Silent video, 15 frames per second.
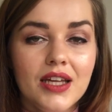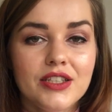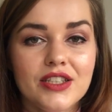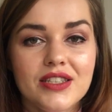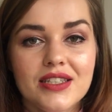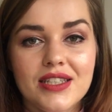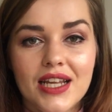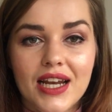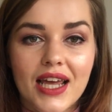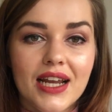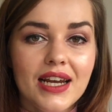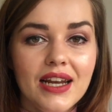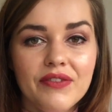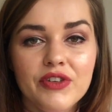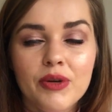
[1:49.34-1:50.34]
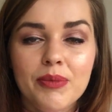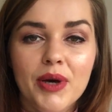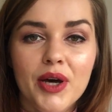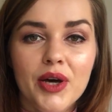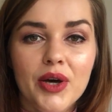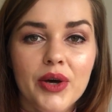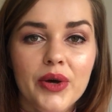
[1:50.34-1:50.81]
just to say like love your
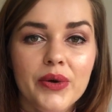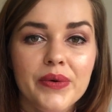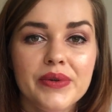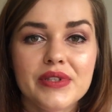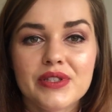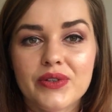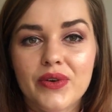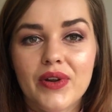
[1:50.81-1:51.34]
post,